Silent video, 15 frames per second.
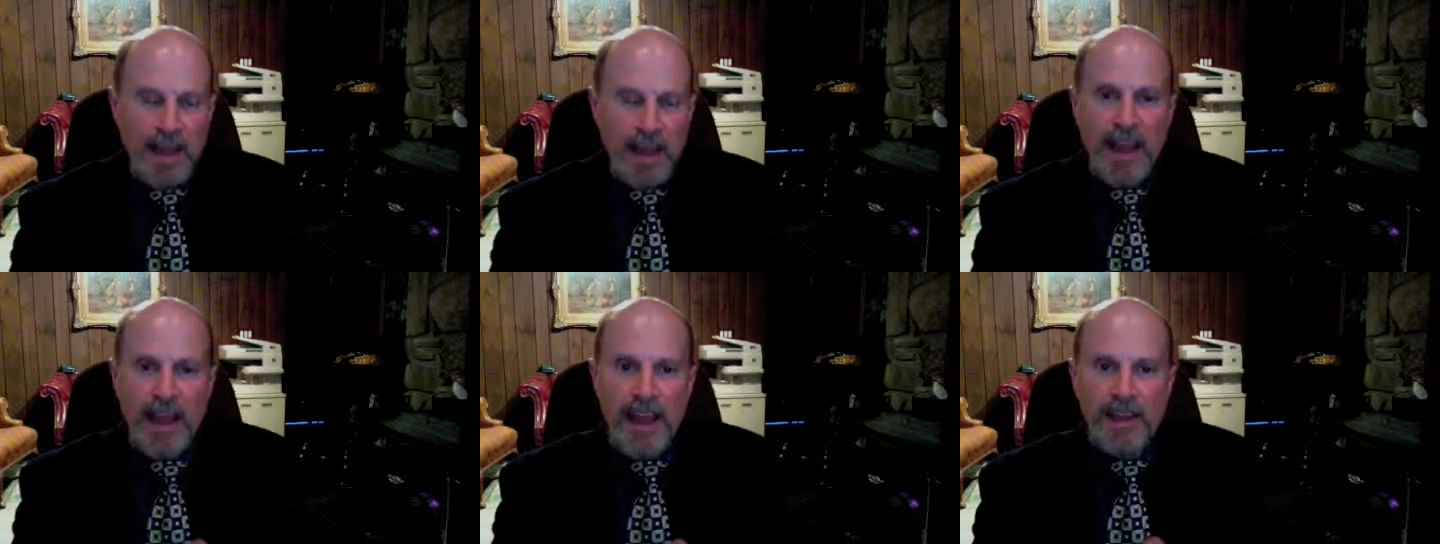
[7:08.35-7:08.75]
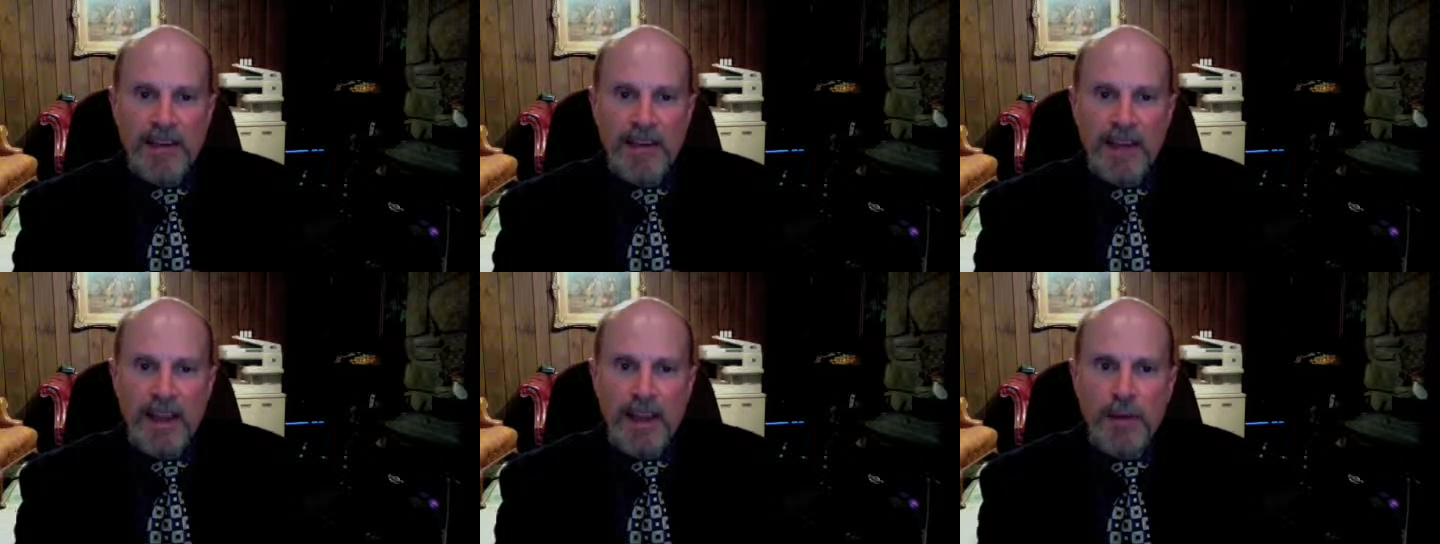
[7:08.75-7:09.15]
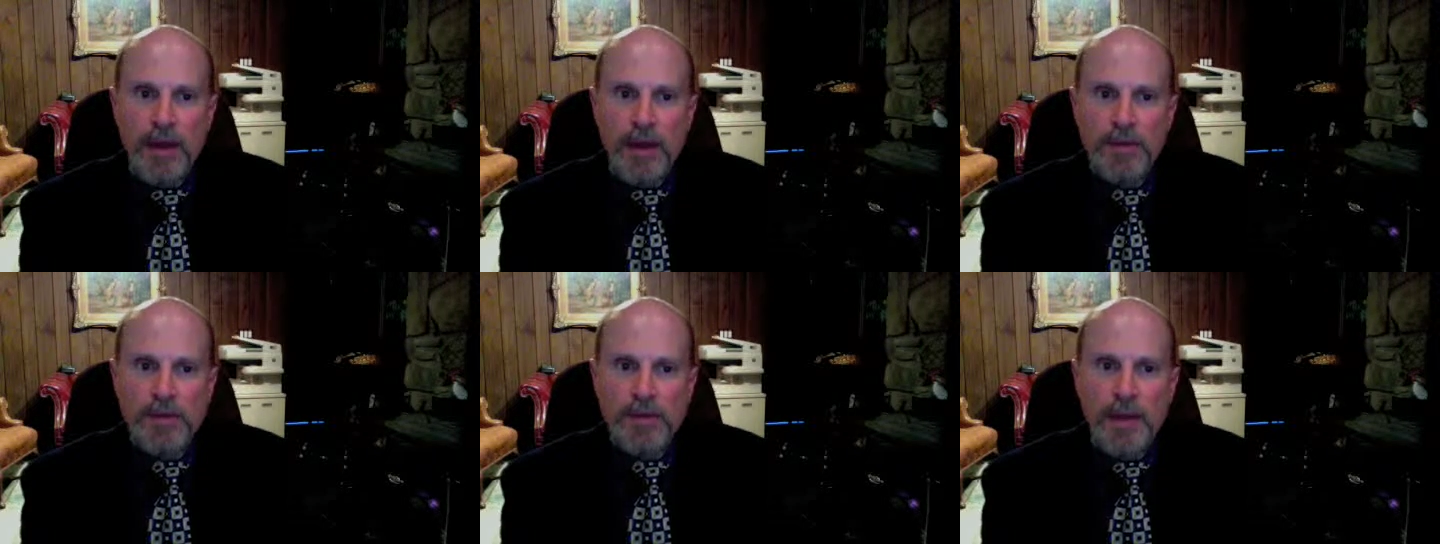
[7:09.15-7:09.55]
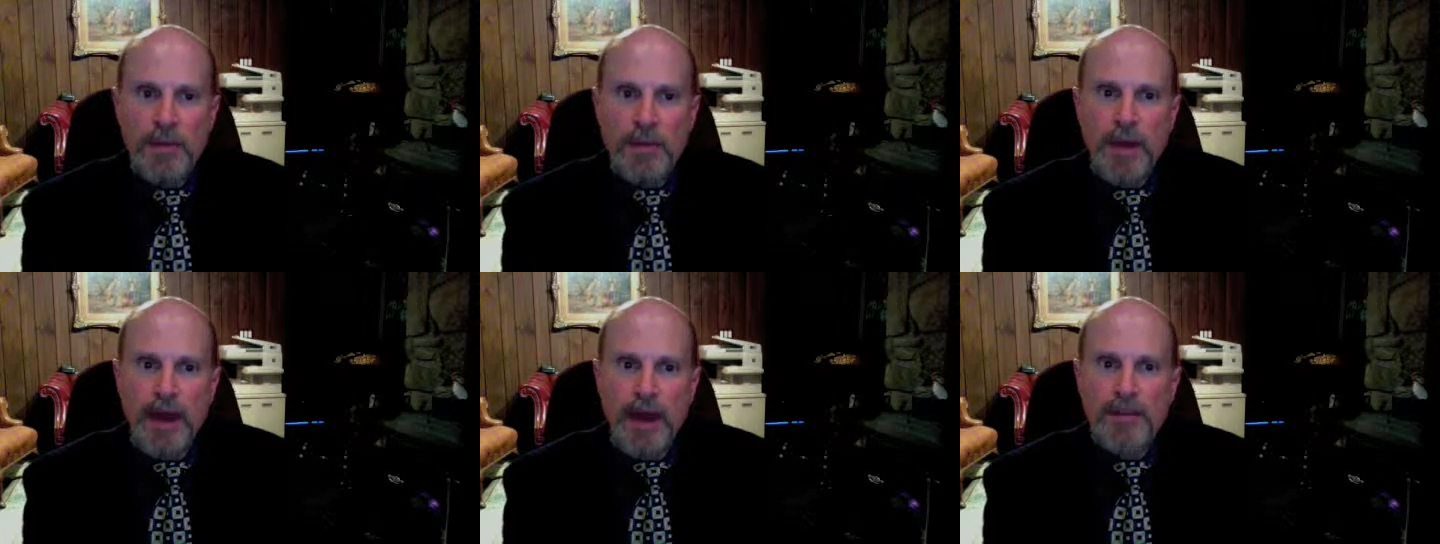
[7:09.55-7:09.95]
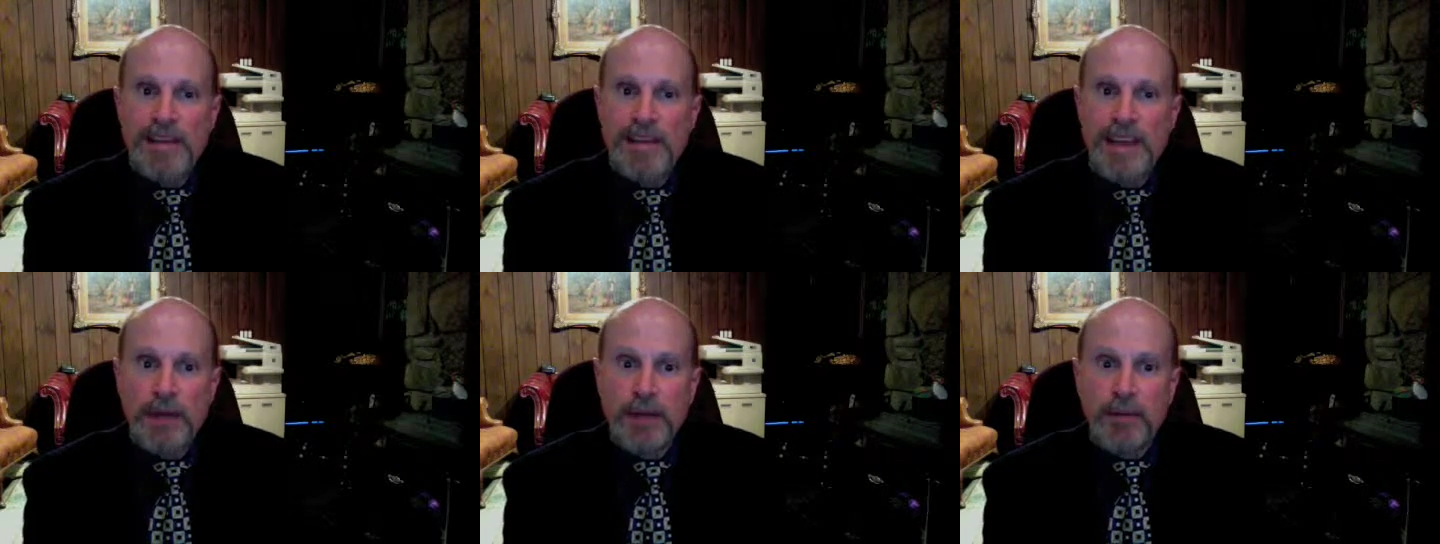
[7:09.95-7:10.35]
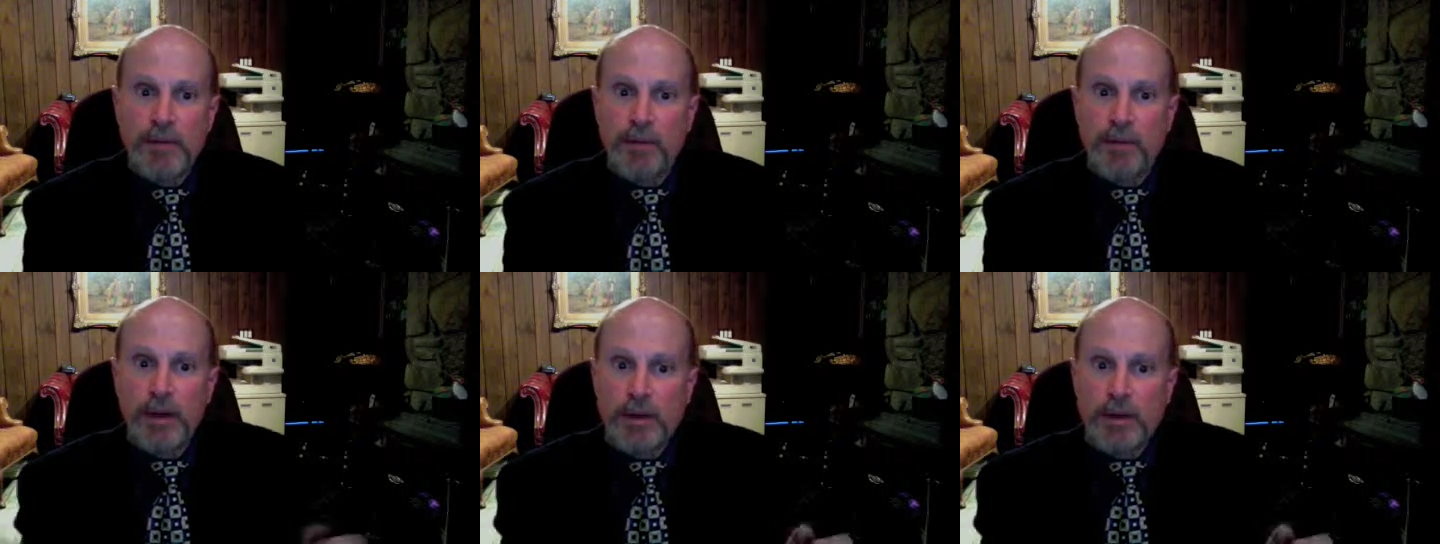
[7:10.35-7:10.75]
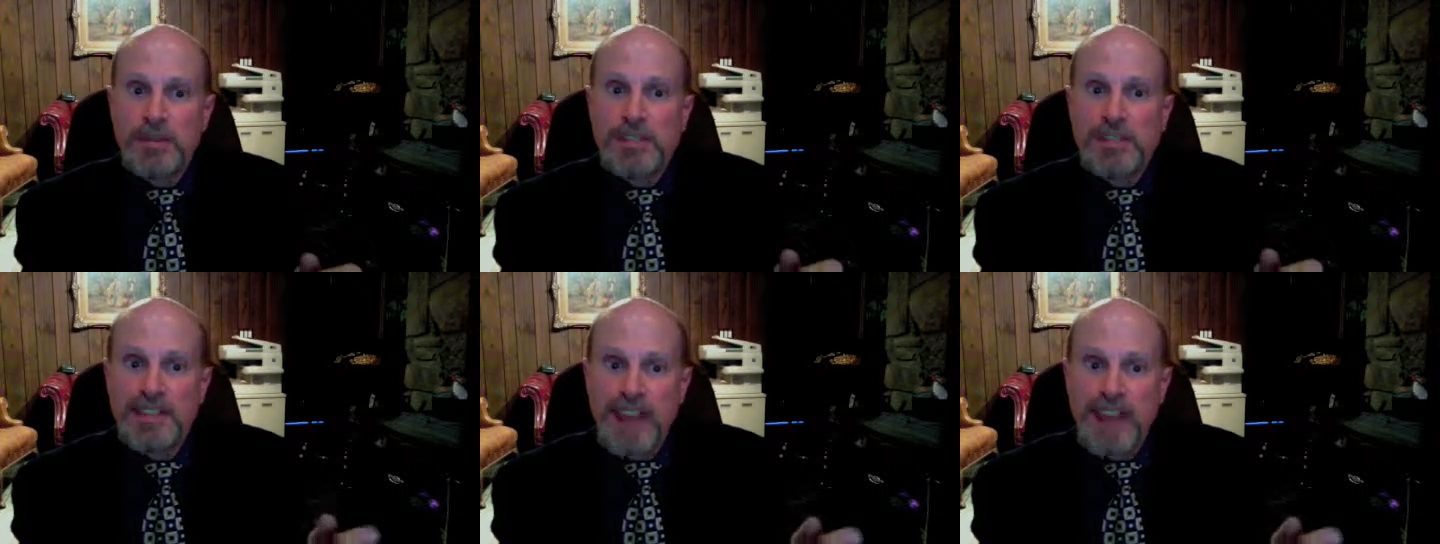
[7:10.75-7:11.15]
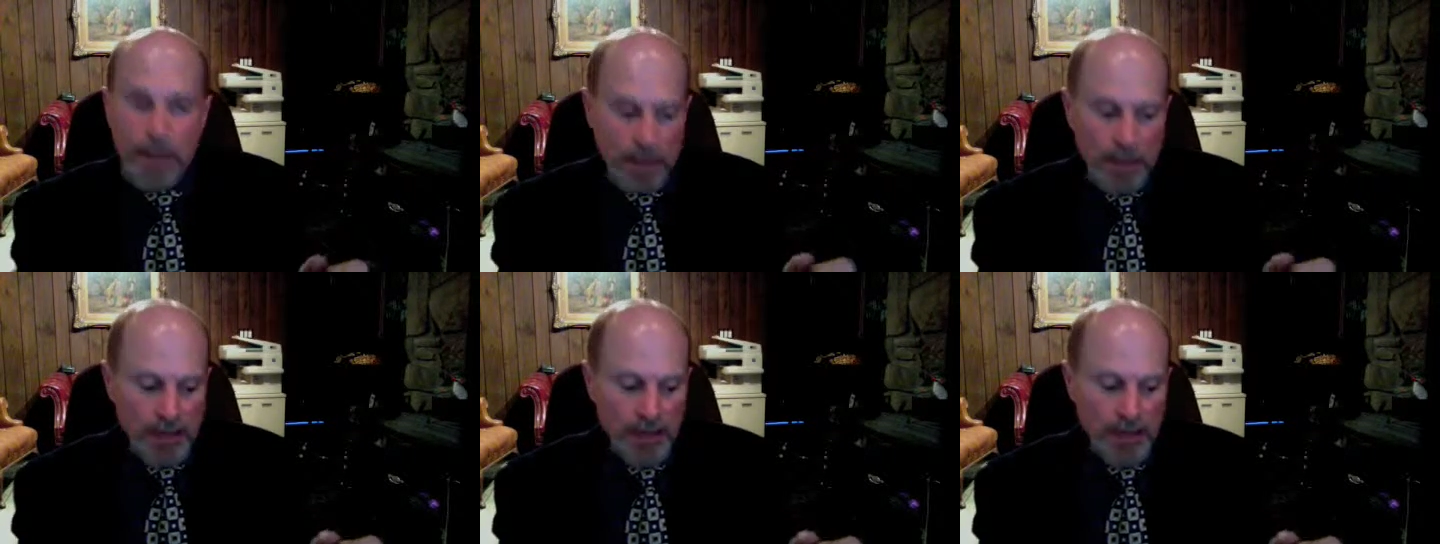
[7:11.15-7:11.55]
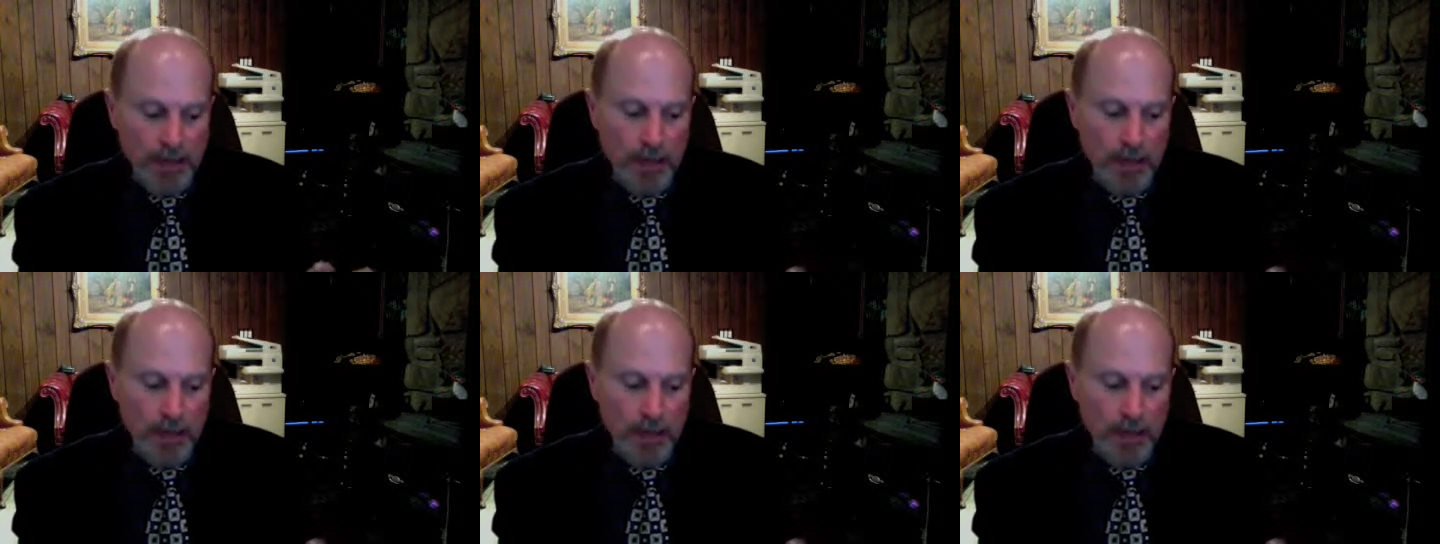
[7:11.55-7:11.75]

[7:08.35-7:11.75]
and then every time you have a negative thought, you snap it.